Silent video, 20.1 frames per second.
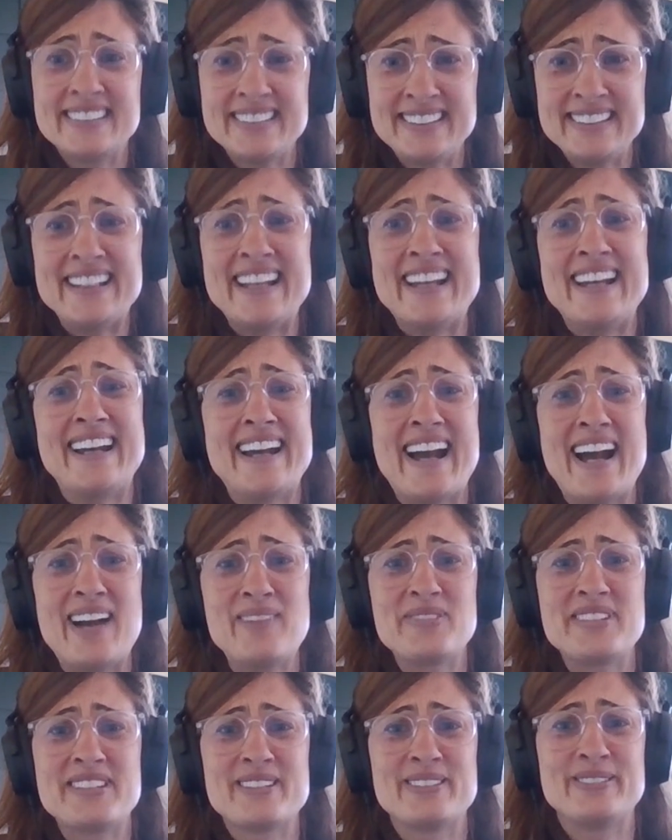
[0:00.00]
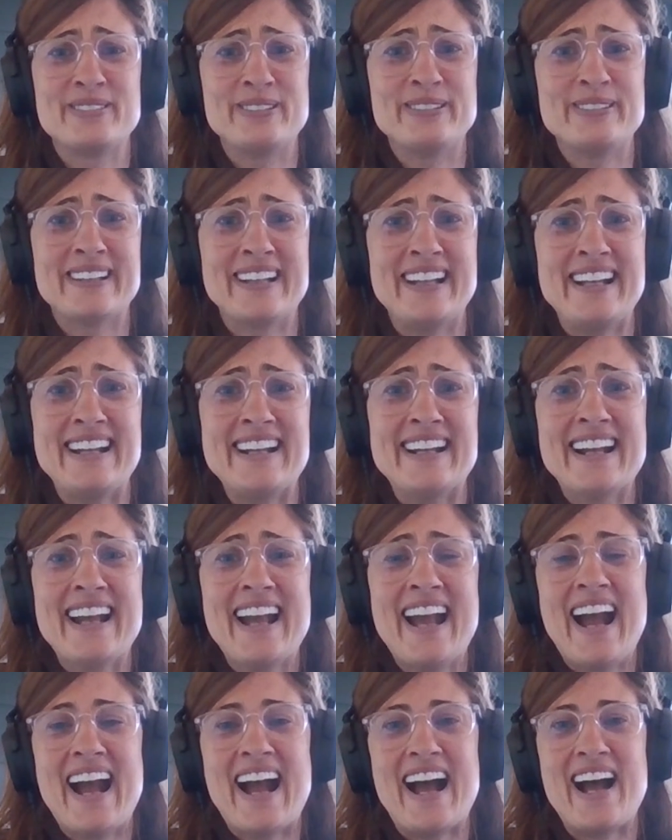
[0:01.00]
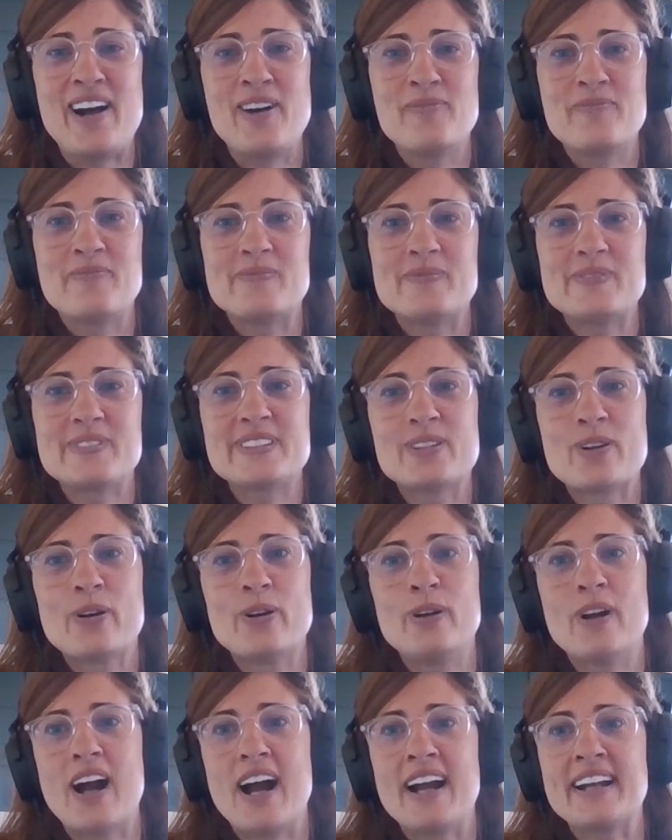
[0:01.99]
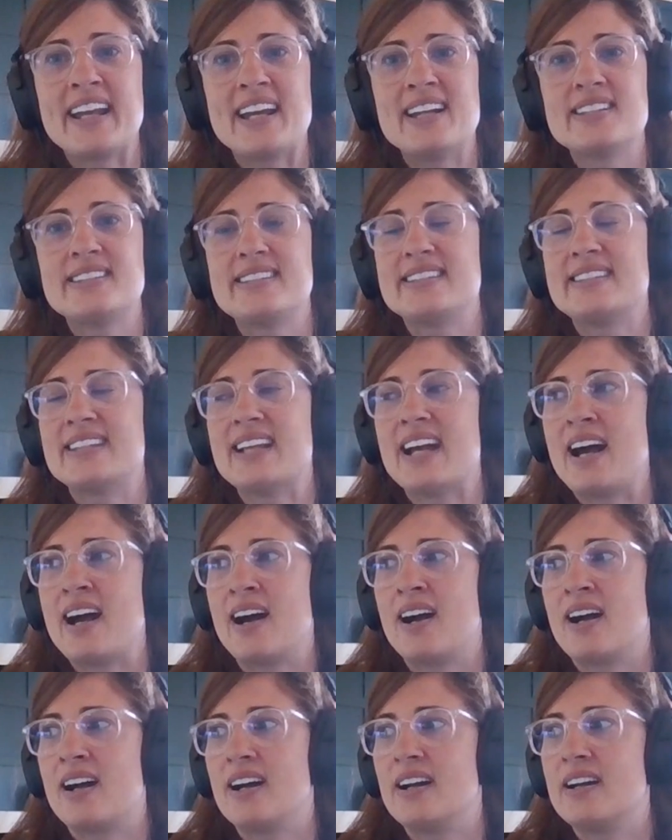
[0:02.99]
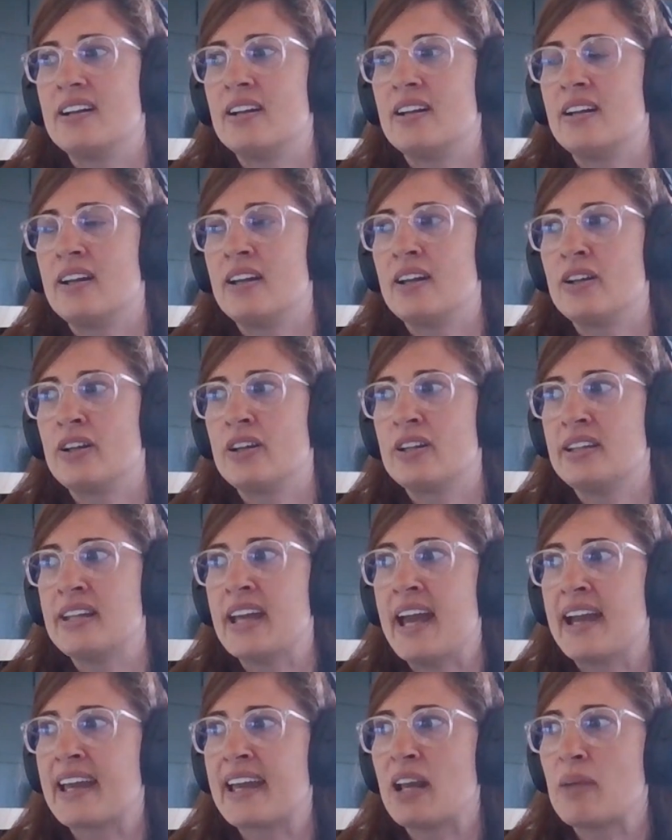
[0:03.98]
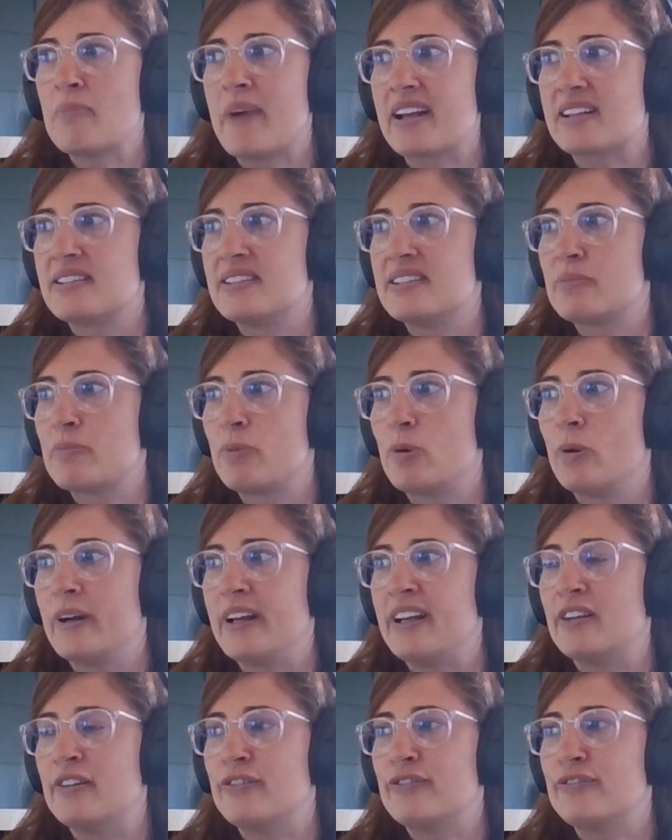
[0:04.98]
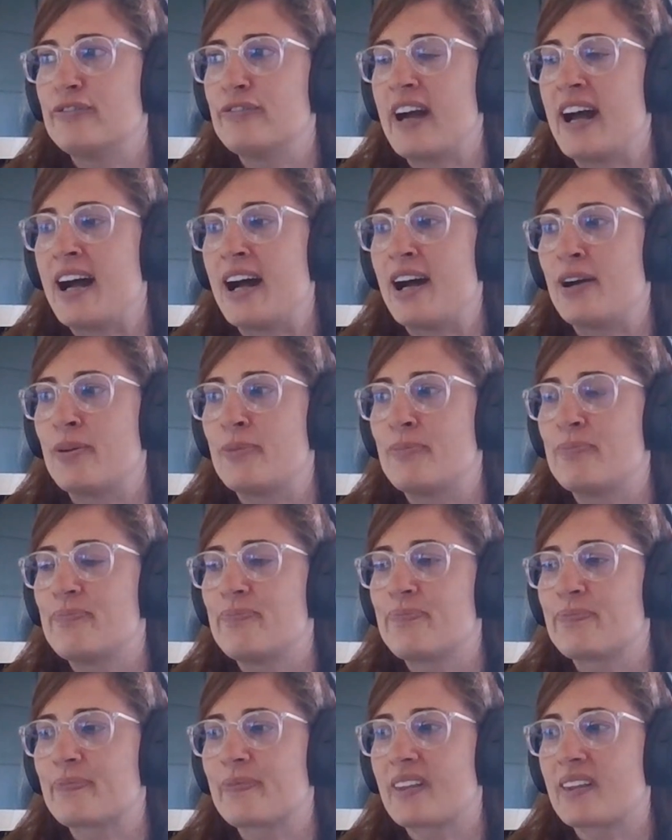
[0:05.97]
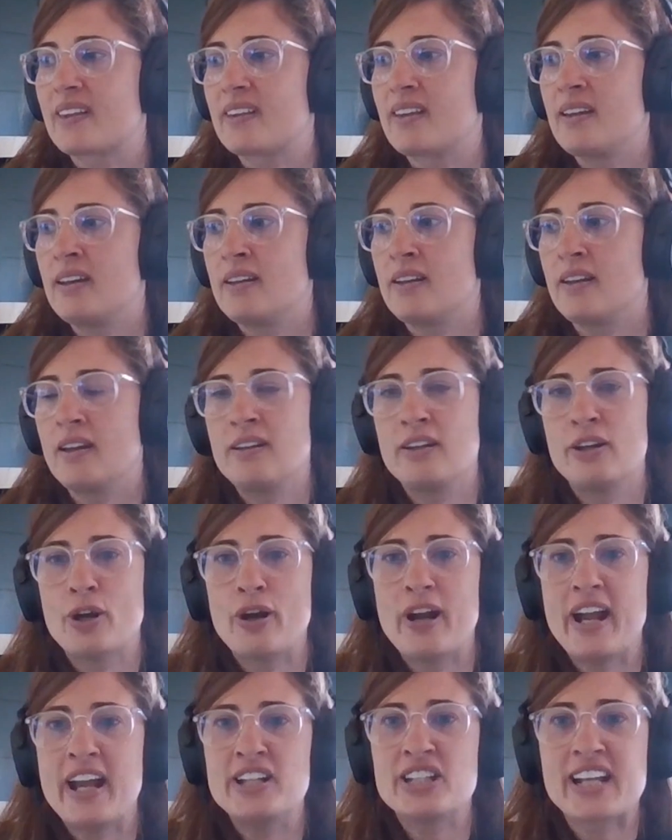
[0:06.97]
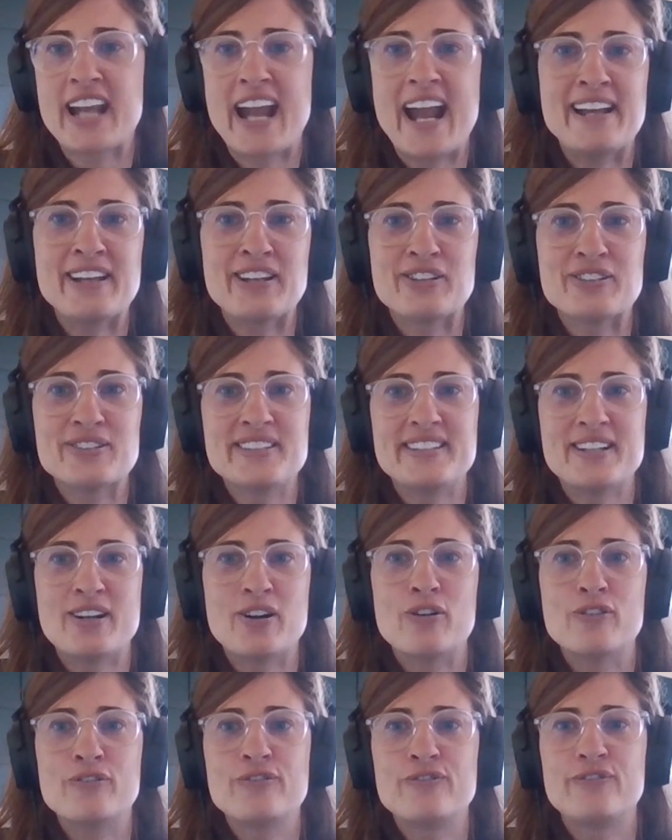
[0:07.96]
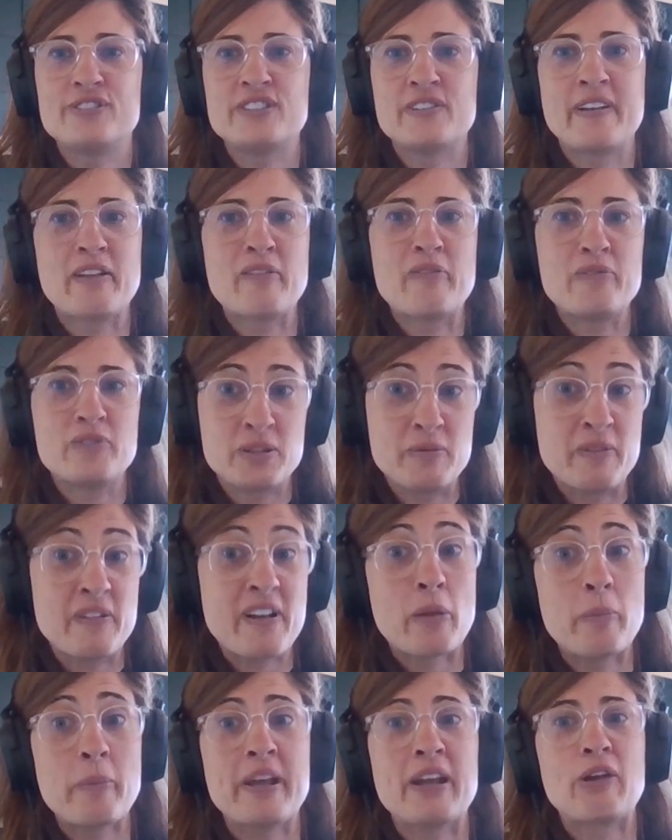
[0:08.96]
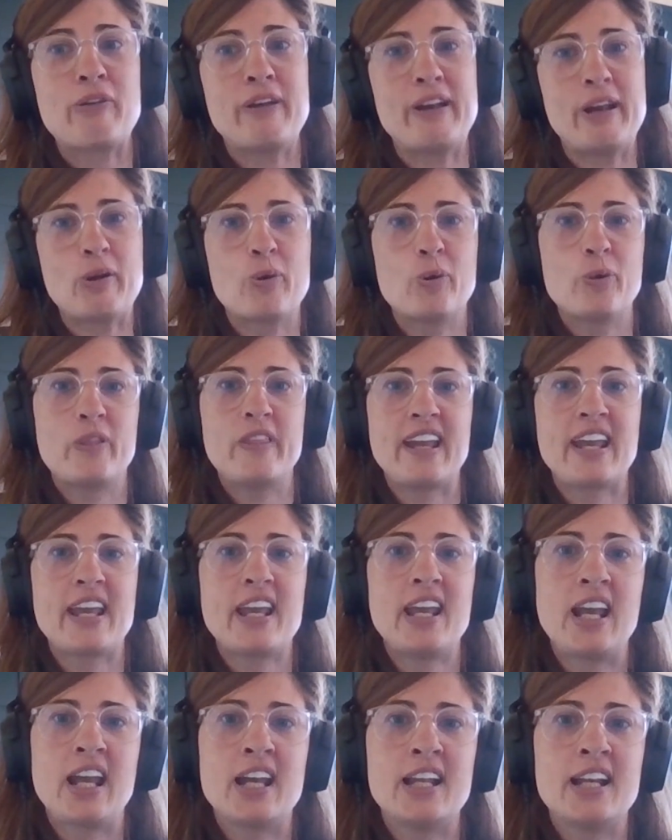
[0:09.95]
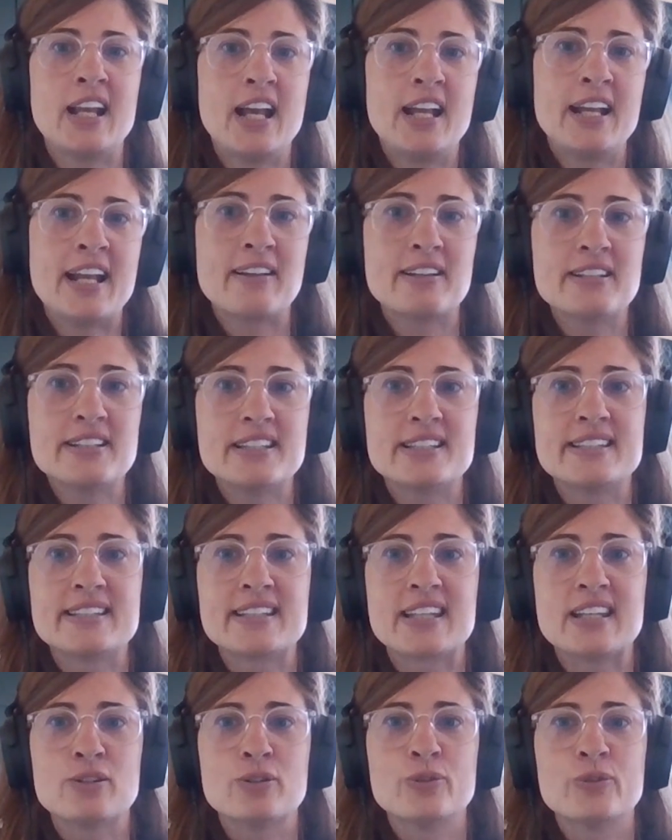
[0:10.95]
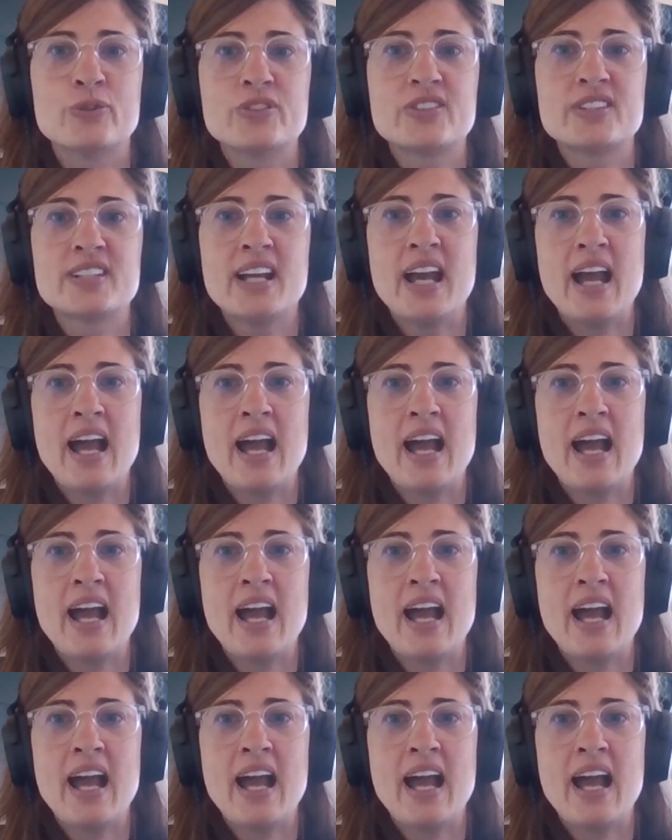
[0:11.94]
Yeah, absolutely. So I guess, getting back to this point of, educating yourself, developing critical thinking and analysis skills.